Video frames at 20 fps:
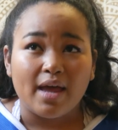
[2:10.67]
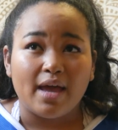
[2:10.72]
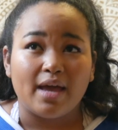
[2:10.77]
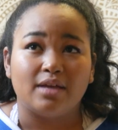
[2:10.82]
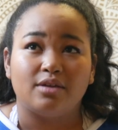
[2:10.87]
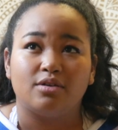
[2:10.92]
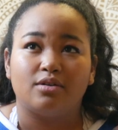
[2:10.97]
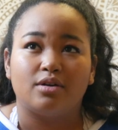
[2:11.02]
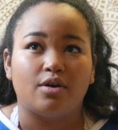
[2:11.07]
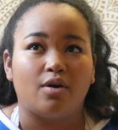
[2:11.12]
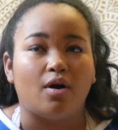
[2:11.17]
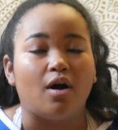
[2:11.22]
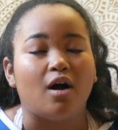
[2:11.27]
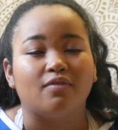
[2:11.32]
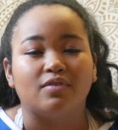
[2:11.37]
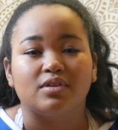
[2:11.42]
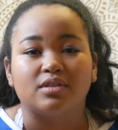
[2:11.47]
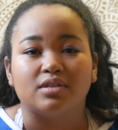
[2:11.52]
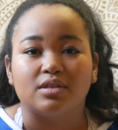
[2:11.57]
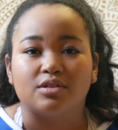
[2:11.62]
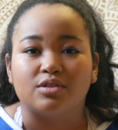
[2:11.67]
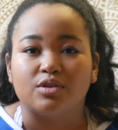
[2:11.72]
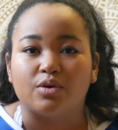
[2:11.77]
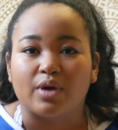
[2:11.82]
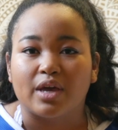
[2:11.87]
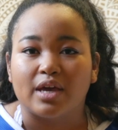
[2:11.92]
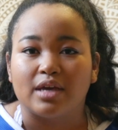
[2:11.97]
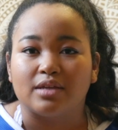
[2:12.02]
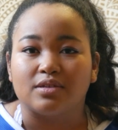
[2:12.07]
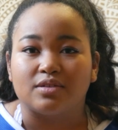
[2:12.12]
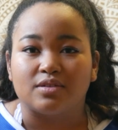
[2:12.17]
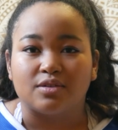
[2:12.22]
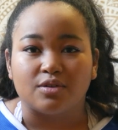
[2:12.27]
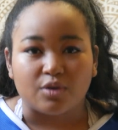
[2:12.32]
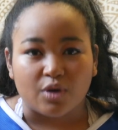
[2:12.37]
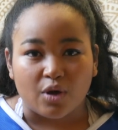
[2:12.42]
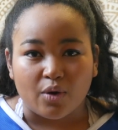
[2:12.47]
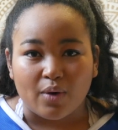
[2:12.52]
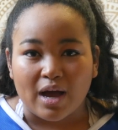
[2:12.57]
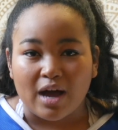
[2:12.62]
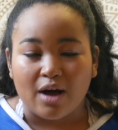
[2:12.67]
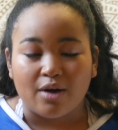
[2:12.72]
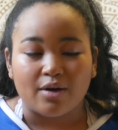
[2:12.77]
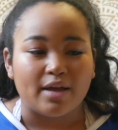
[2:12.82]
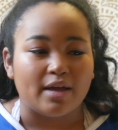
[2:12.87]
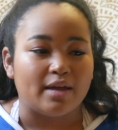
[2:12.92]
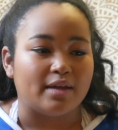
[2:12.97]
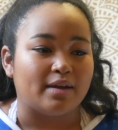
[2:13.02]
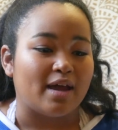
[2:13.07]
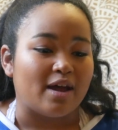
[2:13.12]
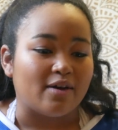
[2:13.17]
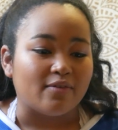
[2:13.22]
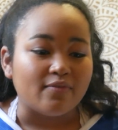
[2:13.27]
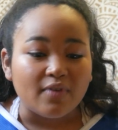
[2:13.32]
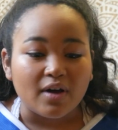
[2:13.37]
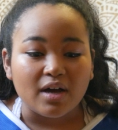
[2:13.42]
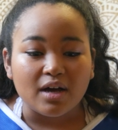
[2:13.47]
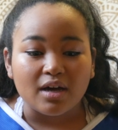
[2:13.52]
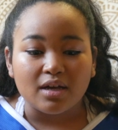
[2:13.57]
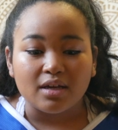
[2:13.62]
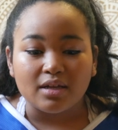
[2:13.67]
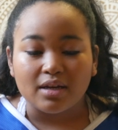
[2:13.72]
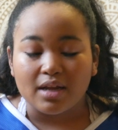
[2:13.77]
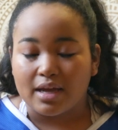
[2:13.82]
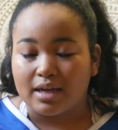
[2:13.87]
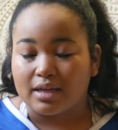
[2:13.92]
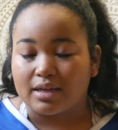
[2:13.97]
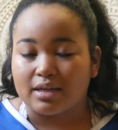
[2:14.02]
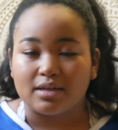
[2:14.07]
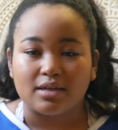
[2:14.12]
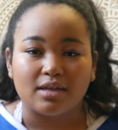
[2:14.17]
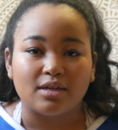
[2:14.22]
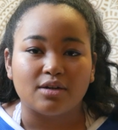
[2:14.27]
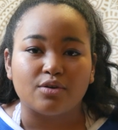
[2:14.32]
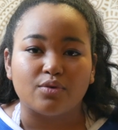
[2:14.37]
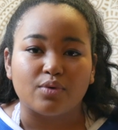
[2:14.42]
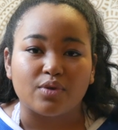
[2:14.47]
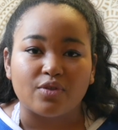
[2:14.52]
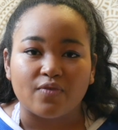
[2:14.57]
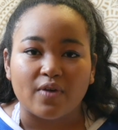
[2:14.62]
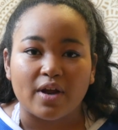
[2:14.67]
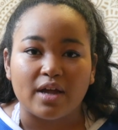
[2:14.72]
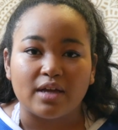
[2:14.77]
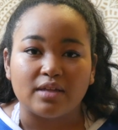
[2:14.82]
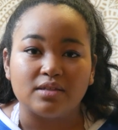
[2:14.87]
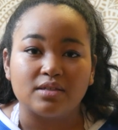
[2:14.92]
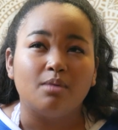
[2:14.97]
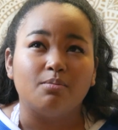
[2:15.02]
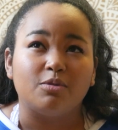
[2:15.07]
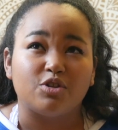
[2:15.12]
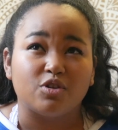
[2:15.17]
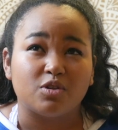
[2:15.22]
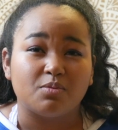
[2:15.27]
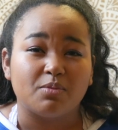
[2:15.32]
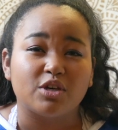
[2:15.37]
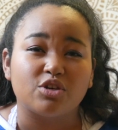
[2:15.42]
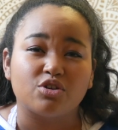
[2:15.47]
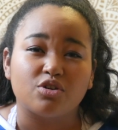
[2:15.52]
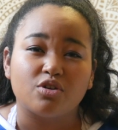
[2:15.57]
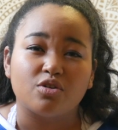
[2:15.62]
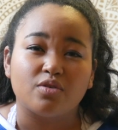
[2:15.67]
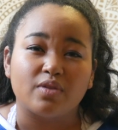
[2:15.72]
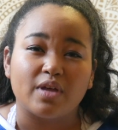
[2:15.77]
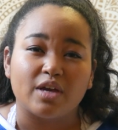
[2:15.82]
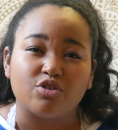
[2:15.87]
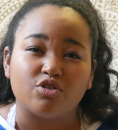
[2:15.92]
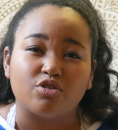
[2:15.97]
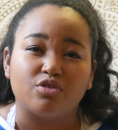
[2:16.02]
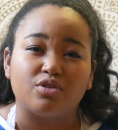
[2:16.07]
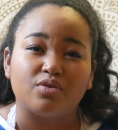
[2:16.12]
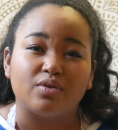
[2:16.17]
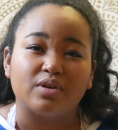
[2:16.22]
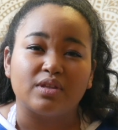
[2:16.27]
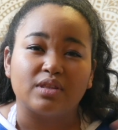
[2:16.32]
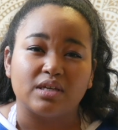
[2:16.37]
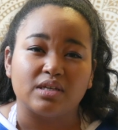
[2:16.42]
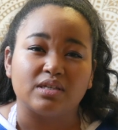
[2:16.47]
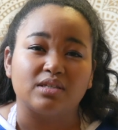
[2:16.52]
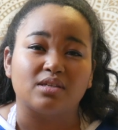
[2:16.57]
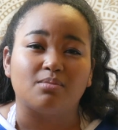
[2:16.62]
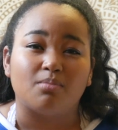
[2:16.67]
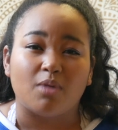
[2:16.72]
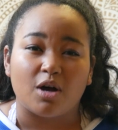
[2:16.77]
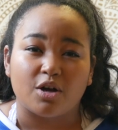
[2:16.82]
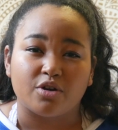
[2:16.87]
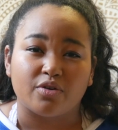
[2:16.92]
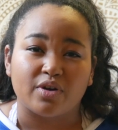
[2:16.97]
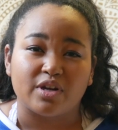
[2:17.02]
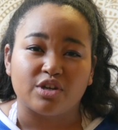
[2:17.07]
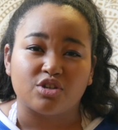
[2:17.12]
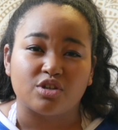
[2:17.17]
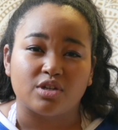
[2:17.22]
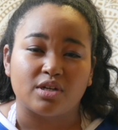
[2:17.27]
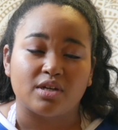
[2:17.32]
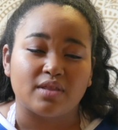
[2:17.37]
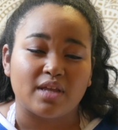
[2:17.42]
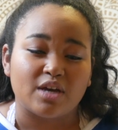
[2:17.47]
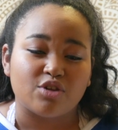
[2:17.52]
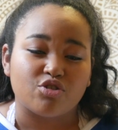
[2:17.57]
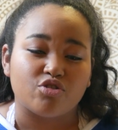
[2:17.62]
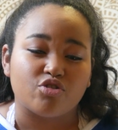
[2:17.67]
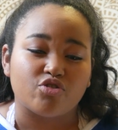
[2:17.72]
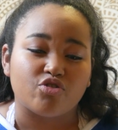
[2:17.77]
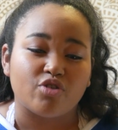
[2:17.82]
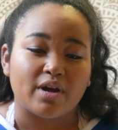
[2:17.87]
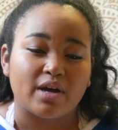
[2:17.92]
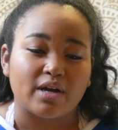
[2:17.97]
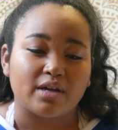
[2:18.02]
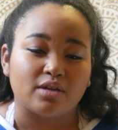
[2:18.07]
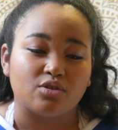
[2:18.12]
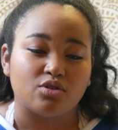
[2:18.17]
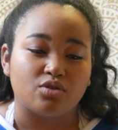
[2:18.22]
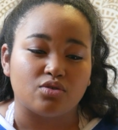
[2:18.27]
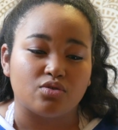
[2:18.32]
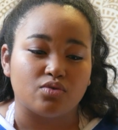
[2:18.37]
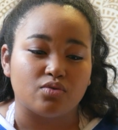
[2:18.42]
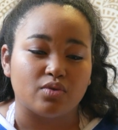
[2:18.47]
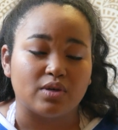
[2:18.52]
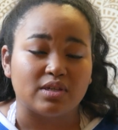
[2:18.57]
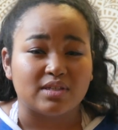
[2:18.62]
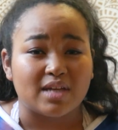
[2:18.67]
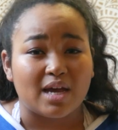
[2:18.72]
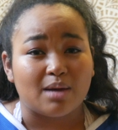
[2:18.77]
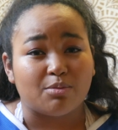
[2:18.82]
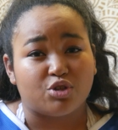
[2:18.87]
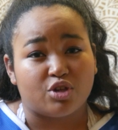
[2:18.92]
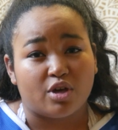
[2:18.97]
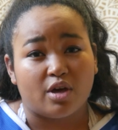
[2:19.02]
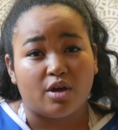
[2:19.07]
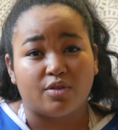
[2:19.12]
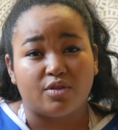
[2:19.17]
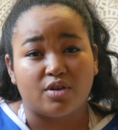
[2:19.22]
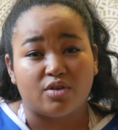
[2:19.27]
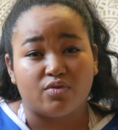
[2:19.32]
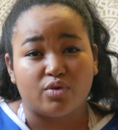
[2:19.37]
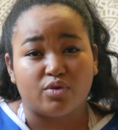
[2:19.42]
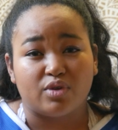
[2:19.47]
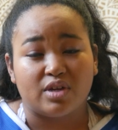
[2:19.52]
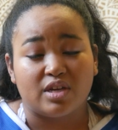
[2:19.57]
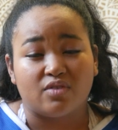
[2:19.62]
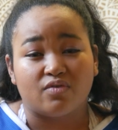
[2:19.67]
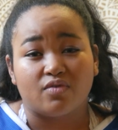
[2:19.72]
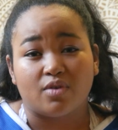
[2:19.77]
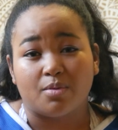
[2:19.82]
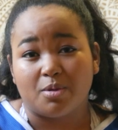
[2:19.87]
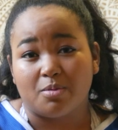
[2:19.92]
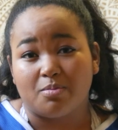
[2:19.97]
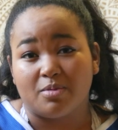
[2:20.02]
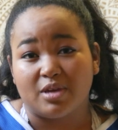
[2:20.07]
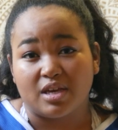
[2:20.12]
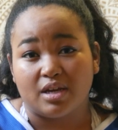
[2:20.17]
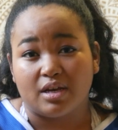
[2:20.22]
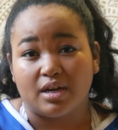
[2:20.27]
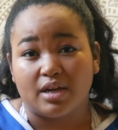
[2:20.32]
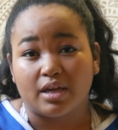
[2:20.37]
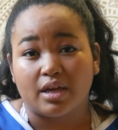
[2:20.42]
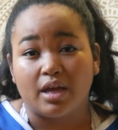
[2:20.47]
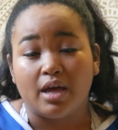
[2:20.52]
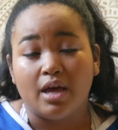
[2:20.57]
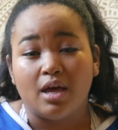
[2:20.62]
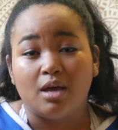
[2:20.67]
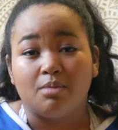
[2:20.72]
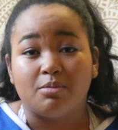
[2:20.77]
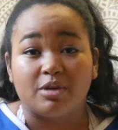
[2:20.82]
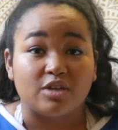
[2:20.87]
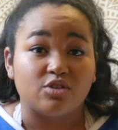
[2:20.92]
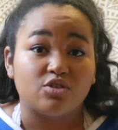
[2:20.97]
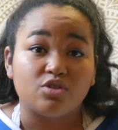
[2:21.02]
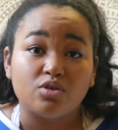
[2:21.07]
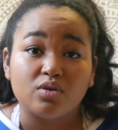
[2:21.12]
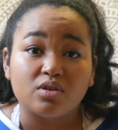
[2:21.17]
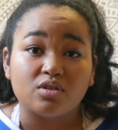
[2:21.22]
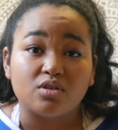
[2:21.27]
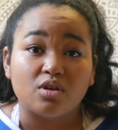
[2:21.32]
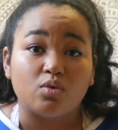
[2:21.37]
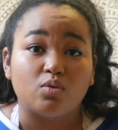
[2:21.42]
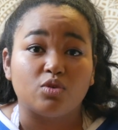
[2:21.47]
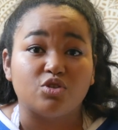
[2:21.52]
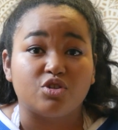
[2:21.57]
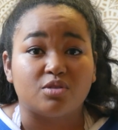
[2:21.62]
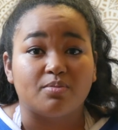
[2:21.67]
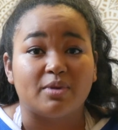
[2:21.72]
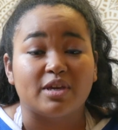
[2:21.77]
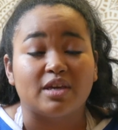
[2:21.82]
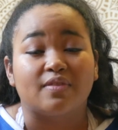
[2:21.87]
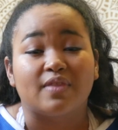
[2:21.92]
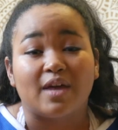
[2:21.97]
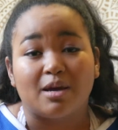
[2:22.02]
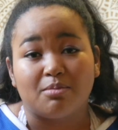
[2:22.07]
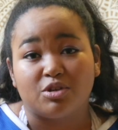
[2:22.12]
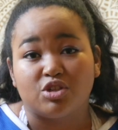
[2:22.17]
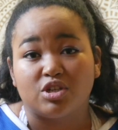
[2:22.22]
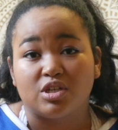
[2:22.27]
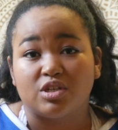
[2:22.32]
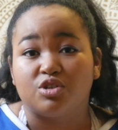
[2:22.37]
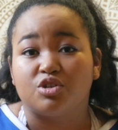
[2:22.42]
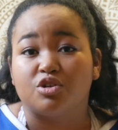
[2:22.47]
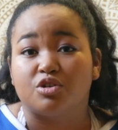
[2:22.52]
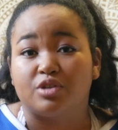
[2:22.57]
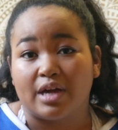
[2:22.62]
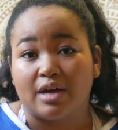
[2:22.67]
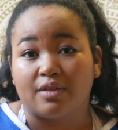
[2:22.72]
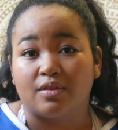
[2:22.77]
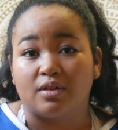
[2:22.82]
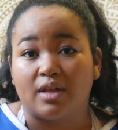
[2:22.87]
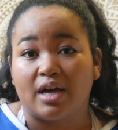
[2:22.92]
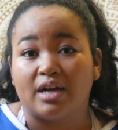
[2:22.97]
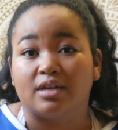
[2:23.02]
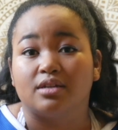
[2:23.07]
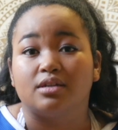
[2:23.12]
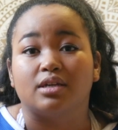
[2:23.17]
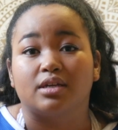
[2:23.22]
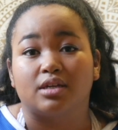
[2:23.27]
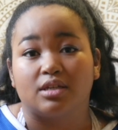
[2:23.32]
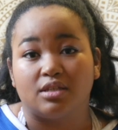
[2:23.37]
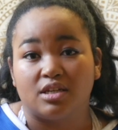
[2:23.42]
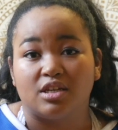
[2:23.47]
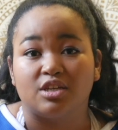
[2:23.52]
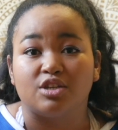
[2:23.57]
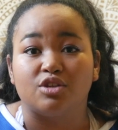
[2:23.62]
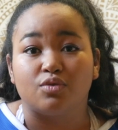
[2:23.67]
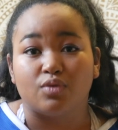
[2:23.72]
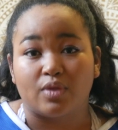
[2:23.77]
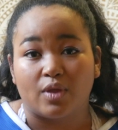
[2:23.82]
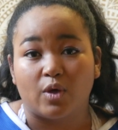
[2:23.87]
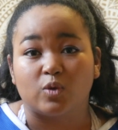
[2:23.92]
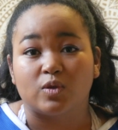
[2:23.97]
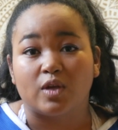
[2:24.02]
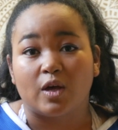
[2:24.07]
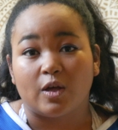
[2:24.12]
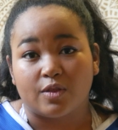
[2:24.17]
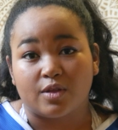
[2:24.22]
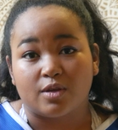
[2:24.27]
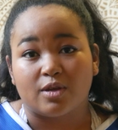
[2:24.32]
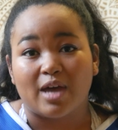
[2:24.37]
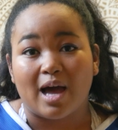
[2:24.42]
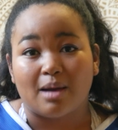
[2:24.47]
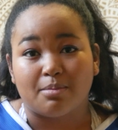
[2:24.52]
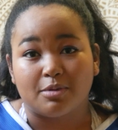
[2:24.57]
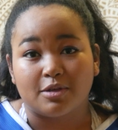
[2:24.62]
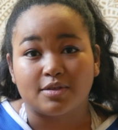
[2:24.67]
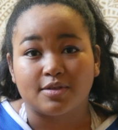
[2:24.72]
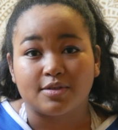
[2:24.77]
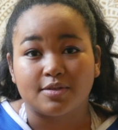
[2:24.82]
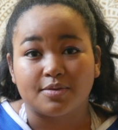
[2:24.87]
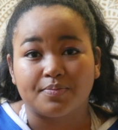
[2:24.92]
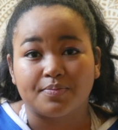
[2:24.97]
And you know, obviously it's okay to still go out and have fun and get dinner with friends, but just make sure that you're doing things in moderation and that you're trying to establish a healthy routine from the beginning, because doing so will just make it that much easier down the line to continue those healthy habits.